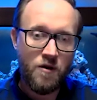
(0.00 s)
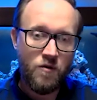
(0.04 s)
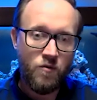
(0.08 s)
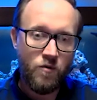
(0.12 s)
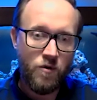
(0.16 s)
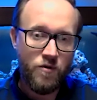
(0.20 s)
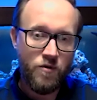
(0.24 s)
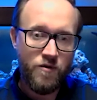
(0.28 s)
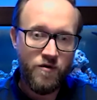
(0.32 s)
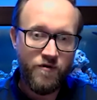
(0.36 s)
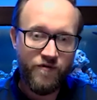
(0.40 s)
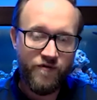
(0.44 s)

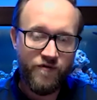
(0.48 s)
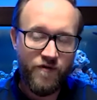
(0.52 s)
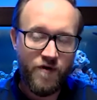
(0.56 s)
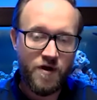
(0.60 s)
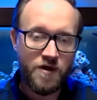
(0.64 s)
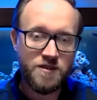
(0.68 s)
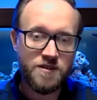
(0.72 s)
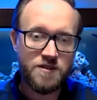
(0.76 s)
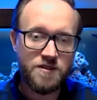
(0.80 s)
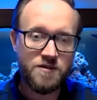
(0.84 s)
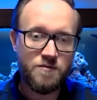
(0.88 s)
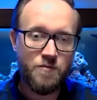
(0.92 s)
We were the
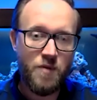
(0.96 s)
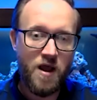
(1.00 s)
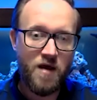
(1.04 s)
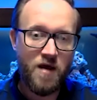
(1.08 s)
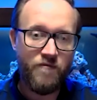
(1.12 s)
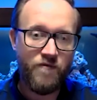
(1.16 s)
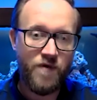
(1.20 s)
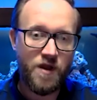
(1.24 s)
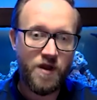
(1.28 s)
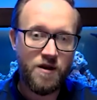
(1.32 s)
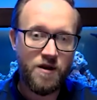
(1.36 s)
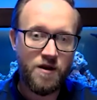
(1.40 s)
first
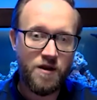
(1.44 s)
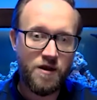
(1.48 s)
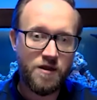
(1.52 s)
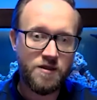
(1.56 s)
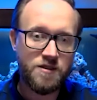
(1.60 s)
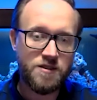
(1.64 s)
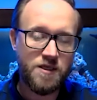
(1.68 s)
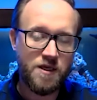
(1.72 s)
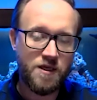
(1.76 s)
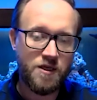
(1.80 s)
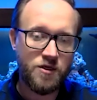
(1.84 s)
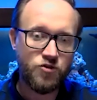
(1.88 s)
PAM vendor
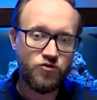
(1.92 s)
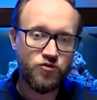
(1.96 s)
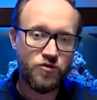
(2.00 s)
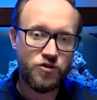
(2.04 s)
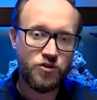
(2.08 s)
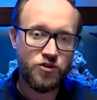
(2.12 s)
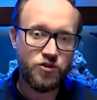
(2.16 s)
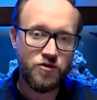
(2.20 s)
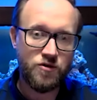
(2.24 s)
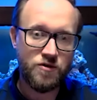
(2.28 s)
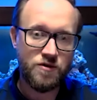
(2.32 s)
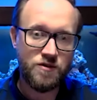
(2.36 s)
to
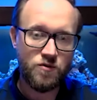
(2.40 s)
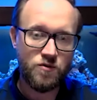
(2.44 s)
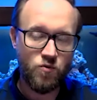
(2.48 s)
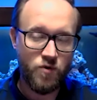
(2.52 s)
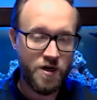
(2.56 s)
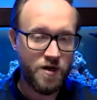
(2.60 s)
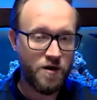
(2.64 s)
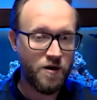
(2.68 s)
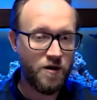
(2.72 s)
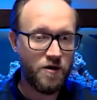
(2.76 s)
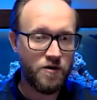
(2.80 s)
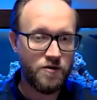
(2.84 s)
introduce
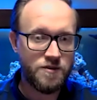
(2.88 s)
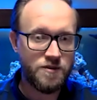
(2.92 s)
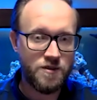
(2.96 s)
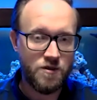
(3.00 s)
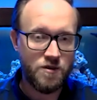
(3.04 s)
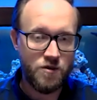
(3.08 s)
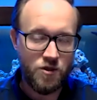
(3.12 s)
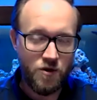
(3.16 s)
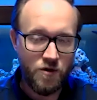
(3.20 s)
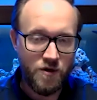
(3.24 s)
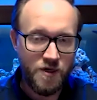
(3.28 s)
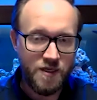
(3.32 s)
Windows
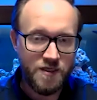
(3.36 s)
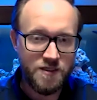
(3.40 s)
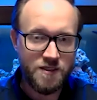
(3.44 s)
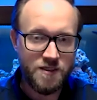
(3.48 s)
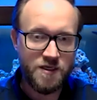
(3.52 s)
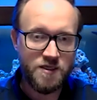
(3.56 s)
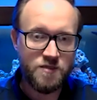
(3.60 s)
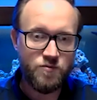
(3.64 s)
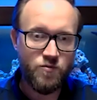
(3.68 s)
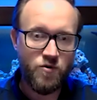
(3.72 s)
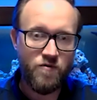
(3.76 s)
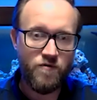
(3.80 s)
and Unix
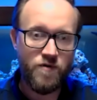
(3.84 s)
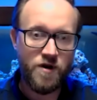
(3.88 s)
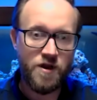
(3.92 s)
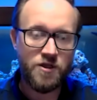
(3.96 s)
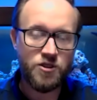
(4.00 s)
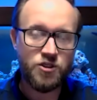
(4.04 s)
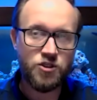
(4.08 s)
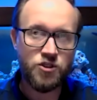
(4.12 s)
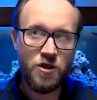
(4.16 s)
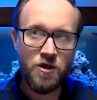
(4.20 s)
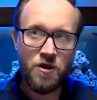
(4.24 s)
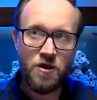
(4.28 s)
least
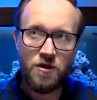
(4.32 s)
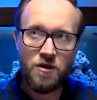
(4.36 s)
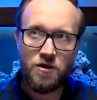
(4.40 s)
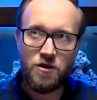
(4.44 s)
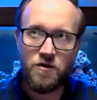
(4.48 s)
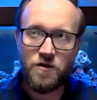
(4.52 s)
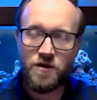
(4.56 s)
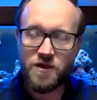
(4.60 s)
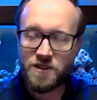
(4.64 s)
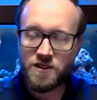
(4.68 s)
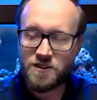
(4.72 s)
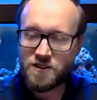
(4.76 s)
privilege.
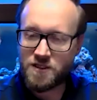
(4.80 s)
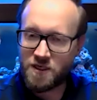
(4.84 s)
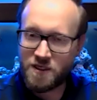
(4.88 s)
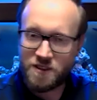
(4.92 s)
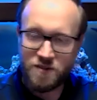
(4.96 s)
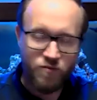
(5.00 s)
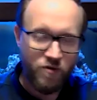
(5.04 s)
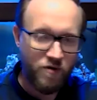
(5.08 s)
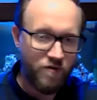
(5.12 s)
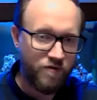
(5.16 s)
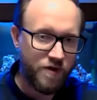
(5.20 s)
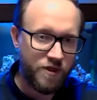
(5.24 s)
Unix
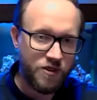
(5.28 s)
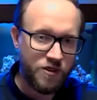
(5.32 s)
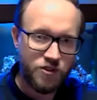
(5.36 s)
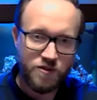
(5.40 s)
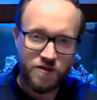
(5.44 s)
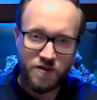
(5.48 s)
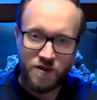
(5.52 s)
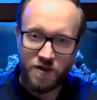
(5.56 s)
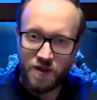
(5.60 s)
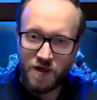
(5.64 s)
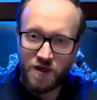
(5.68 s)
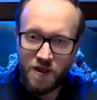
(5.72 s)
least
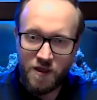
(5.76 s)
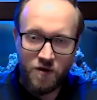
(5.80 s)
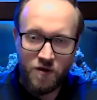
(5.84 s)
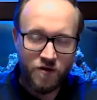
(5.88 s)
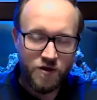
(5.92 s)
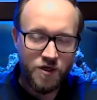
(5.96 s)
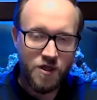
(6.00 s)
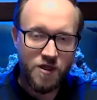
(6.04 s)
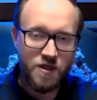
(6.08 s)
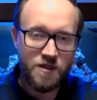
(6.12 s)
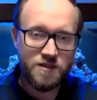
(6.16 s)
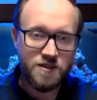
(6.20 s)
privilege 30
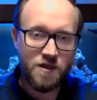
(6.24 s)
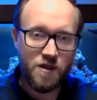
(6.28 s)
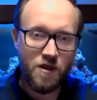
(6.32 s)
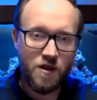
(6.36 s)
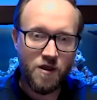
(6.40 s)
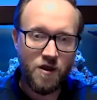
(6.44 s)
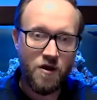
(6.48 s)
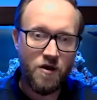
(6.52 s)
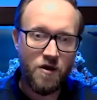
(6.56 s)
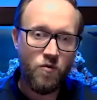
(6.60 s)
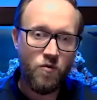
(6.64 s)
odd years ago,